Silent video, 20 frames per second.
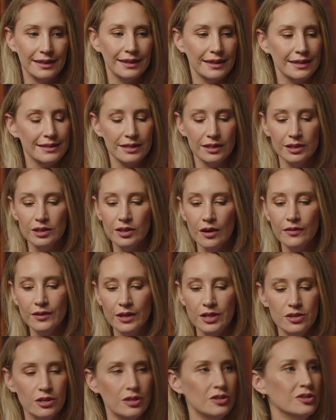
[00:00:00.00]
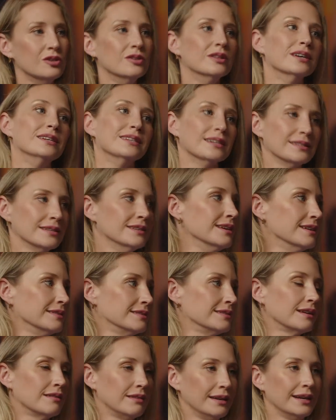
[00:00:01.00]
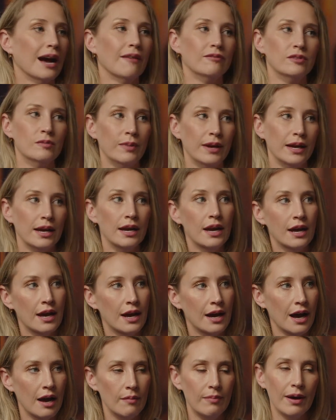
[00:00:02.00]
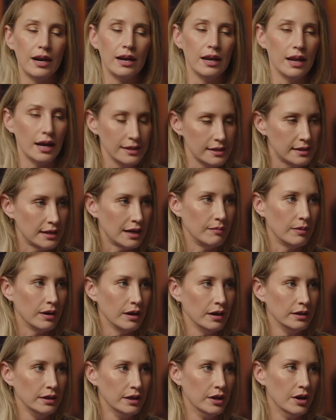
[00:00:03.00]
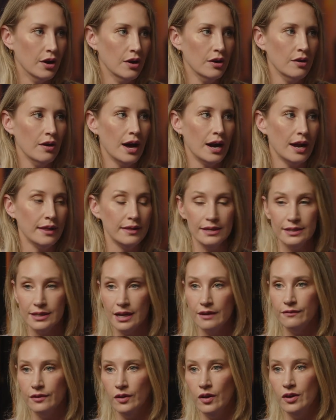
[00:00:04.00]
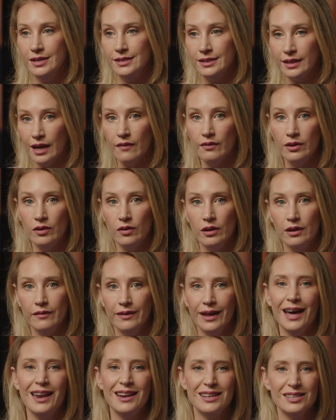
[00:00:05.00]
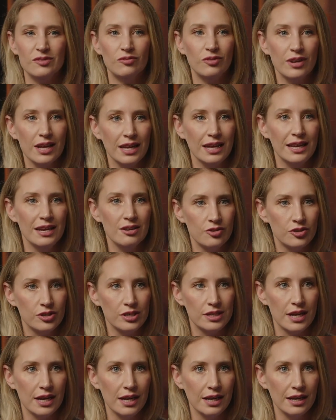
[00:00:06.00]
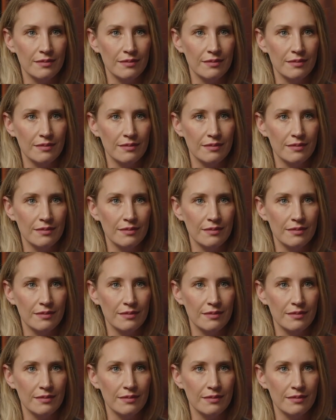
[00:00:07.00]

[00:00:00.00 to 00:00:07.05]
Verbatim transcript: There's a right. lot that you can do that doesn't necessarily have to be about a lightsaber, you know? And I think Dave Filoni's covered all of that and it's really interesting.